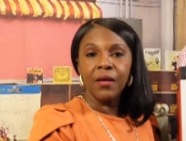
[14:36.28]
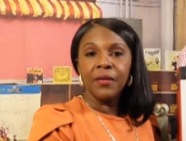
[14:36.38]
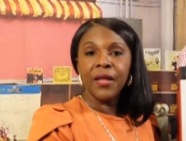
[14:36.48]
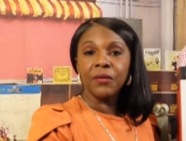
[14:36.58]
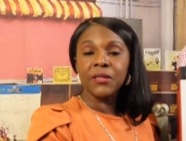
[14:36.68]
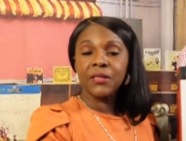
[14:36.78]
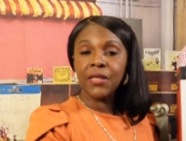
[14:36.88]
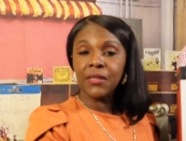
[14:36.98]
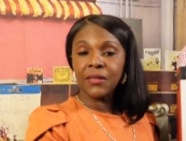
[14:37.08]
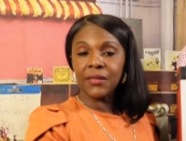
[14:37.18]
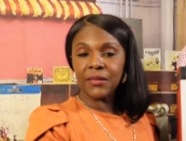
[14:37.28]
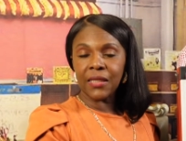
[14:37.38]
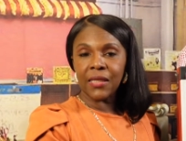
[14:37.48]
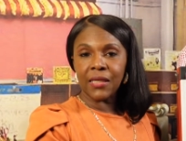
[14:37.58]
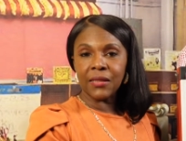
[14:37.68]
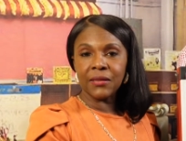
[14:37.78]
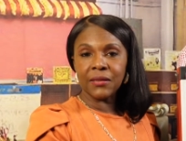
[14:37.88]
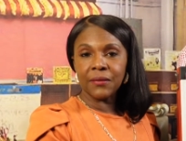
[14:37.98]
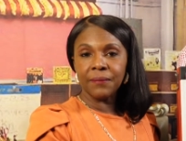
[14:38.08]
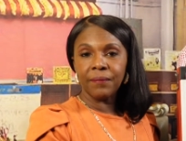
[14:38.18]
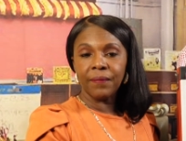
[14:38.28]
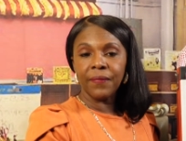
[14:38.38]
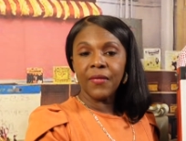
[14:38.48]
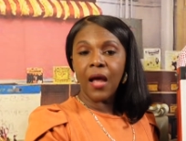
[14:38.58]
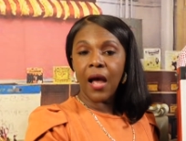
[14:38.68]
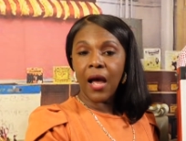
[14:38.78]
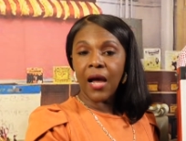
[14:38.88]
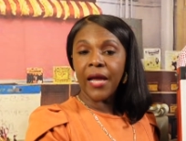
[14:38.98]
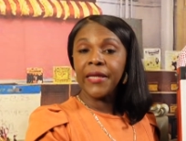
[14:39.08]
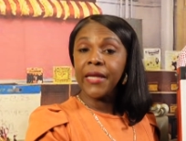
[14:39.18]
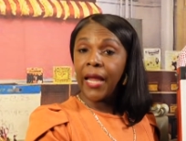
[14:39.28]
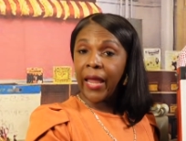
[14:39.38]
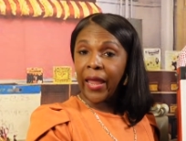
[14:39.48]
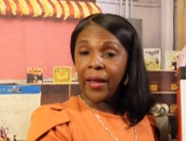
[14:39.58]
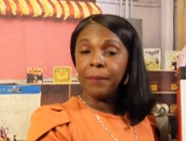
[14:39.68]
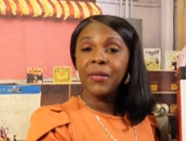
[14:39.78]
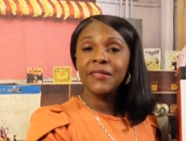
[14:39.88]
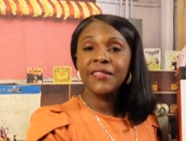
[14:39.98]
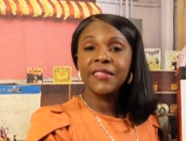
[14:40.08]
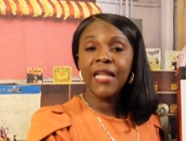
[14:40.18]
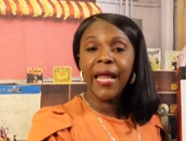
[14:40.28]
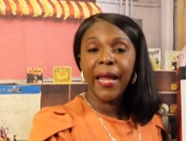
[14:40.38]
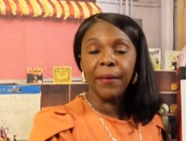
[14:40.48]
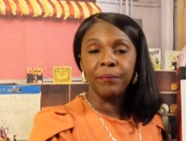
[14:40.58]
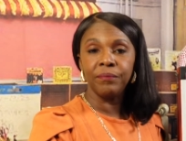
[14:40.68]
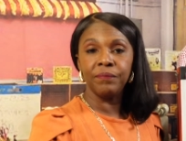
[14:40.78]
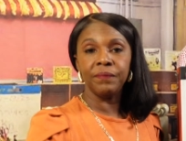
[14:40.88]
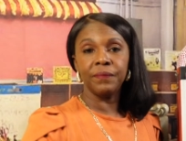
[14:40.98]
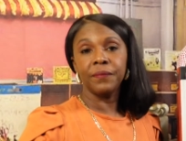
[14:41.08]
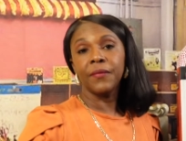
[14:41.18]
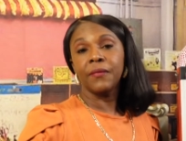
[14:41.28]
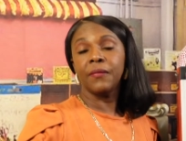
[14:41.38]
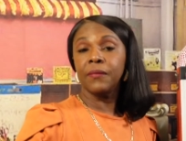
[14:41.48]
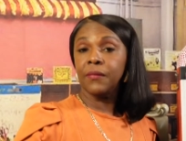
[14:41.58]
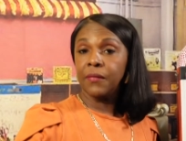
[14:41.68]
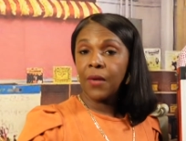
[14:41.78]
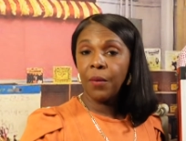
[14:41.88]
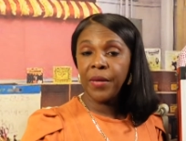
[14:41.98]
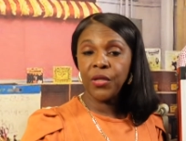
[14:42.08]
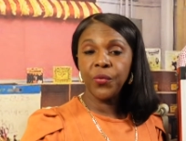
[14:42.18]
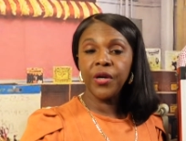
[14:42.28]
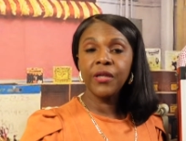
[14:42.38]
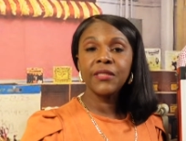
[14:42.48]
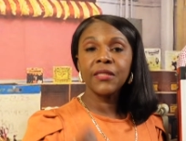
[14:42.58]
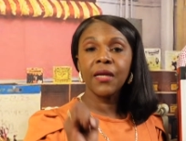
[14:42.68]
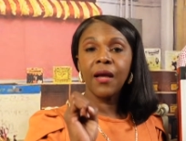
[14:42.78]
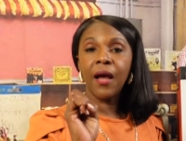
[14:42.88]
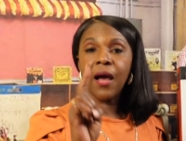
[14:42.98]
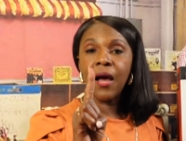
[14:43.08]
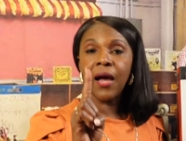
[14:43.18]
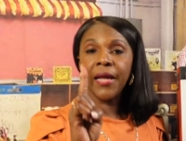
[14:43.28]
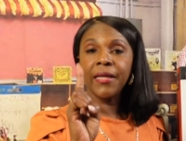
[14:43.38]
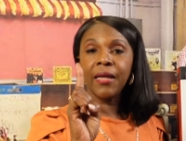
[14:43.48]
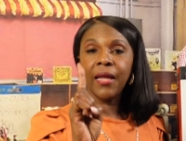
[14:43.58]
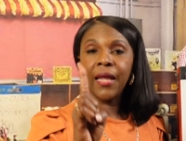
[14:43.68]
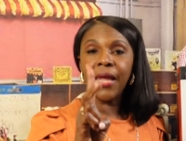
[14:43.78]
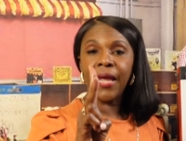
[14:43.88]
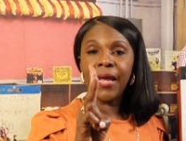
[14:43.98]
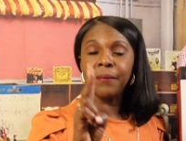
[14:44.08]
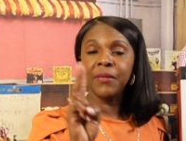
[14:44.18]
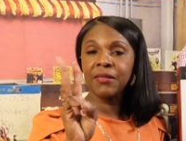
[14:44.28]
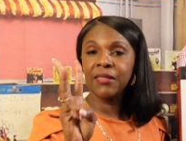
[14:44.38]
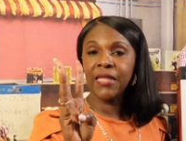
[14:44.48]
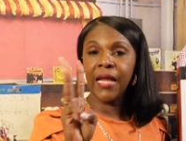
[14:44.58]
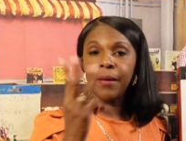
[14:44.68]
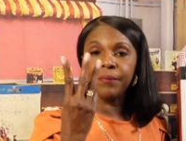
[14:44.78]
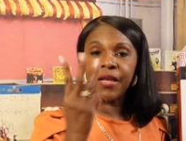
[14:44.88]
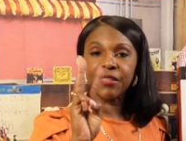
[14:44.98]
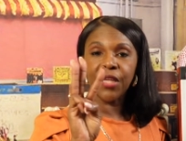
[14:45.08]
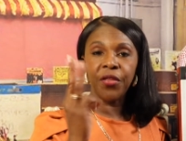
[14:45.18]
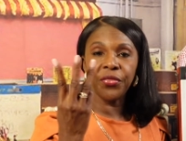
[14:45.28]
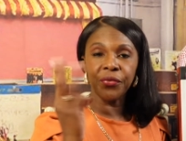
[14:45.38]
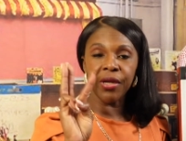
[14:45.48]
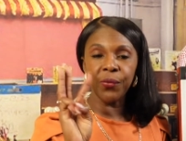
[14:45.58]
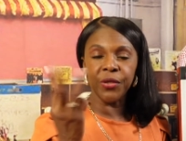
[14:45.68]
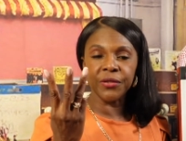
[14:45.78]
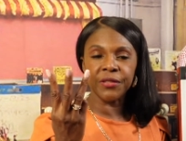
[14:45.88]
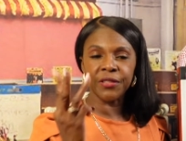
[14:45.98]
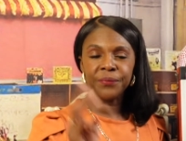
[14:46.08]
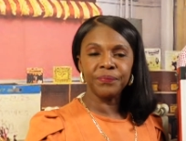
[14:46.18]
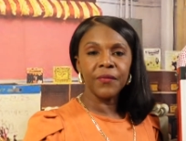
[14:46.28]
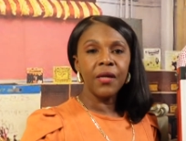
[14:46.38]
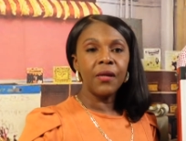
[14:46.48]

Now, the sentence is, I am Sam. How many words? I am Sam. That's 3 words.